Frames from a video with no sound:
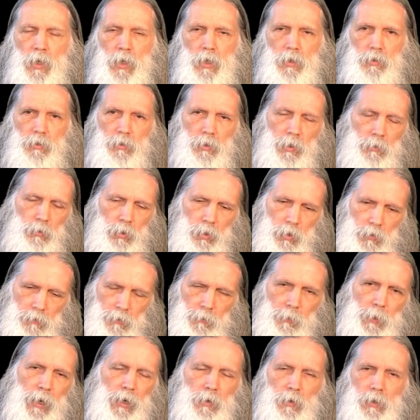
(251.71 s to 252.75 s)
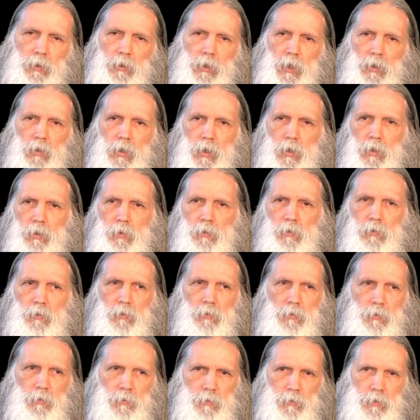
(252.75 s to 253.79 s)
So now we're overpowering that heart
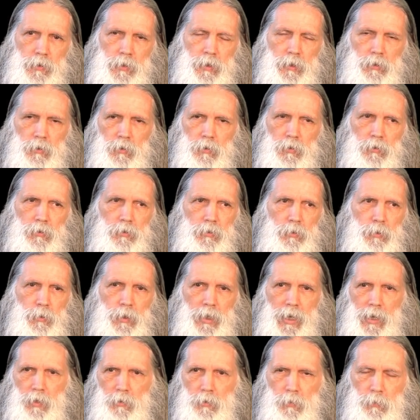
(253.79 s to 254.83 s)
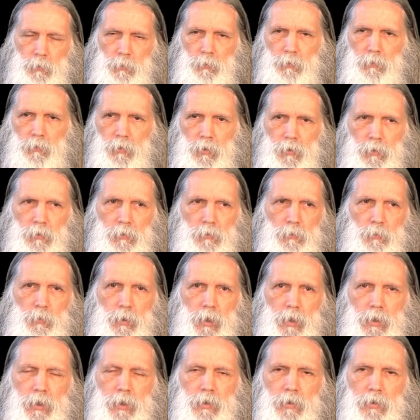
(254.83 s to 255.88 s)
signal to allow the, the
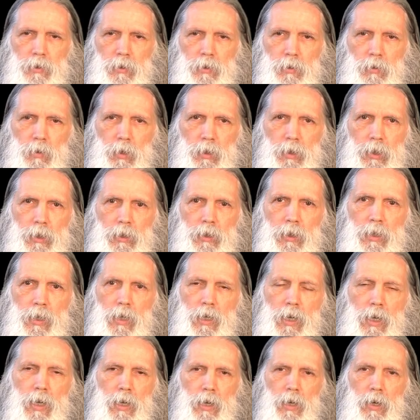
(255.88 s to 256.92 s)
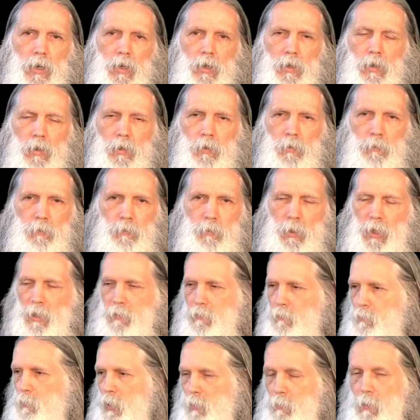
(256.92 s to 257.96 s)
blood into the organ. Uh, by
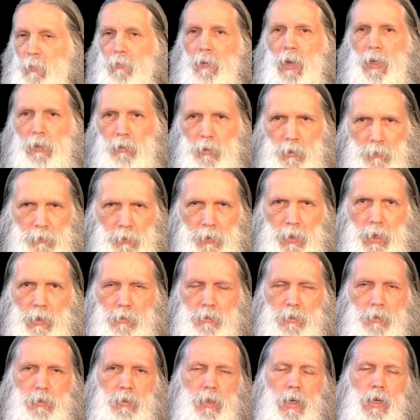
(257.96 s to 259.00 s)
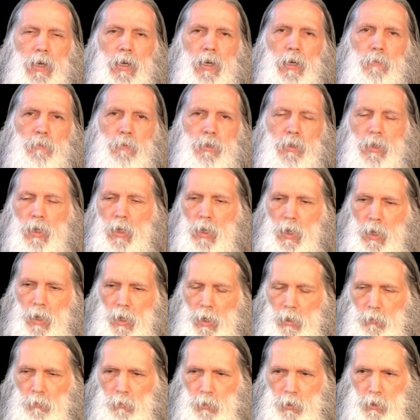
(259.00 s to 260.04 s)
maybe a factor of a thousand times,
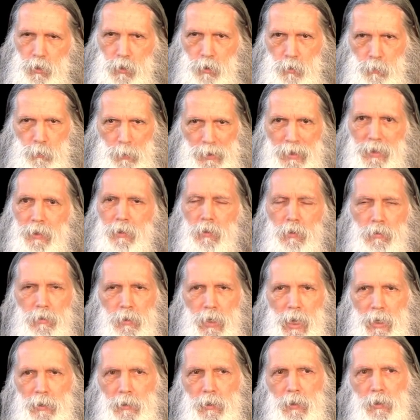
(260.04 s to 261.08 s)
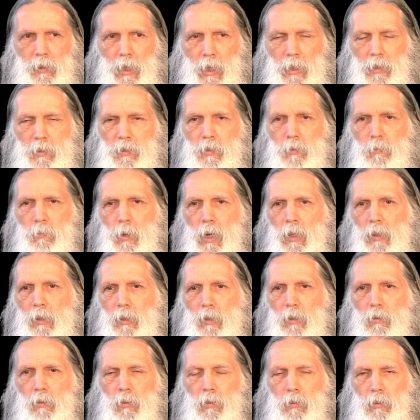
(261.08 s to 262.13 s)
and we're spinning those lactic acid
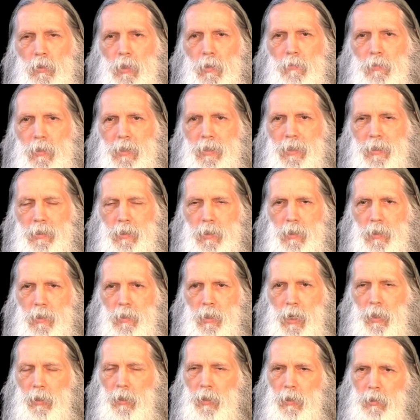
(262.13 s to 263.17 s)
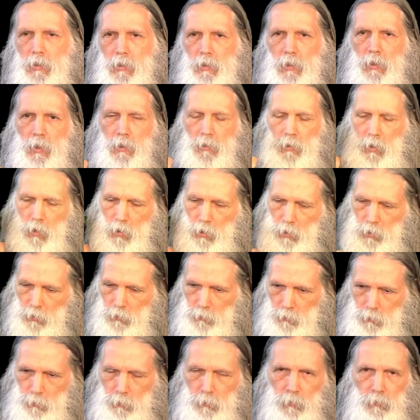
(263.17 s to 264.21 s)
molecules every sixty seconds, and the heart
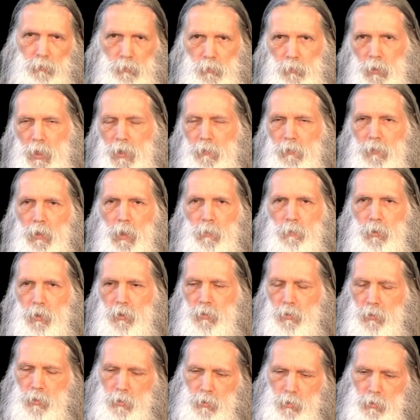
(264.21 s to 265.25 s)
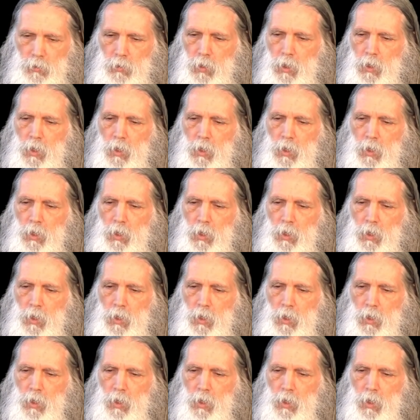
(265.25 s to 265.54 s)
wave comes through